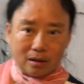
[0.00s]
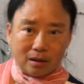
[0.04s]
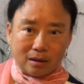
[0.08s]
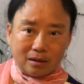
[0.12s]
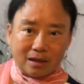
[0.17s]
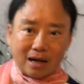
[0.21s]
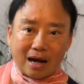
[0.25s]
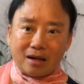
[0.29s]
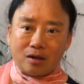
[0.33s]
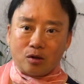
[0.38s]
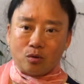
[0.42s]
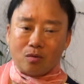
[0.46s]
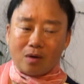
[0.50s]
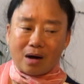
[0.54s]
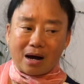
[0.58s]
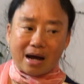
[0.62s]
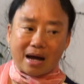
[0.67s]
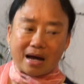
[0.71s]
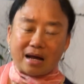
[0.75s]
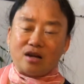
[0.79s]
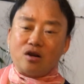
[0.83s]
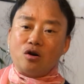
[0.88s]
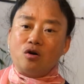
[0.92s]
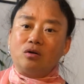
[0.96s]
That's why
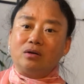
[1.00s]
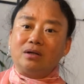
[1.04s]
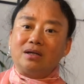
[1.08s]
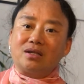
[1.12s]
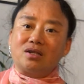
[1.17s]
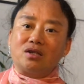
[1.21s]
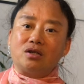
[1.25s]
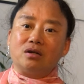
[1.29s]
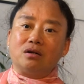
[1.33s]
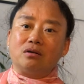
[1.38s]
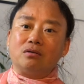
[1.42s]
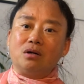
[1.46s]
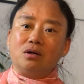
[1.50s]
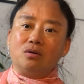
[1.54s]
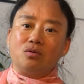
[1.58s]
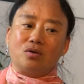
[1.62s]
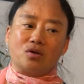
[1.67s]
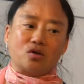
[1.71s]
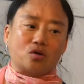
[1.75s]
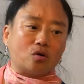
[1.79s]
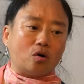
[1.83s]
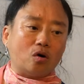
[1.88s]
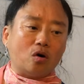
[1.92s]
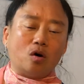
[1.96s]
I noticed Deren
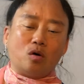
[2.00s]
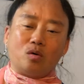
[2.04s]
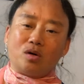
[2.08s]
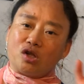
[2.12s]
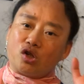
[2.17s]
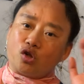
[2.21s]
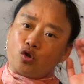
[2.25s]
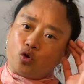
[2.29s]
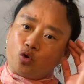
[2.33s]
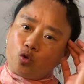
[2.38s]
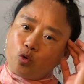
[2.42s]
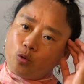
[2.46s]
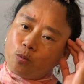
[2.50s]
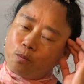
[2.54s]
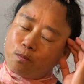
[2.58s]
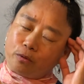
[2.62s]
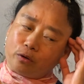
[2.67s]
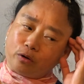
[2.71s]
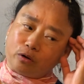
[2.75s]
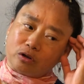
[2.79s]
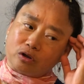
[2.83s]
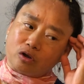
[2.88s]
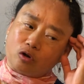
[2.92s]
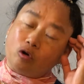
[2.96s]
was always
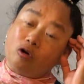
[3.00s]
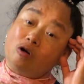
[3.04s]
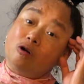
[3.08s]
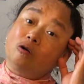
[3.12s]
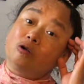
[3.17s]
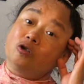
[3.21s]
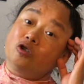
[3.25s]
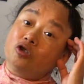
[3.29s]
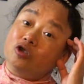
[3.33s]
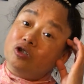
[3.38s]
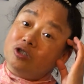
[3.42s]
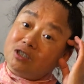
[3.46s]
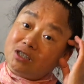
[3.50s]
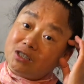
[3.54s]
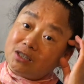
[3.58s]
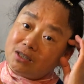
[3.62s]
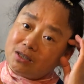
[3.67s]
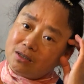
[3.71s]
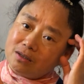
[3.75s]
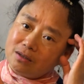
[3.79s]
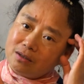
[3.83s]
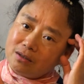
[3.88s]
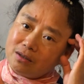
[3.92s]
super cautious.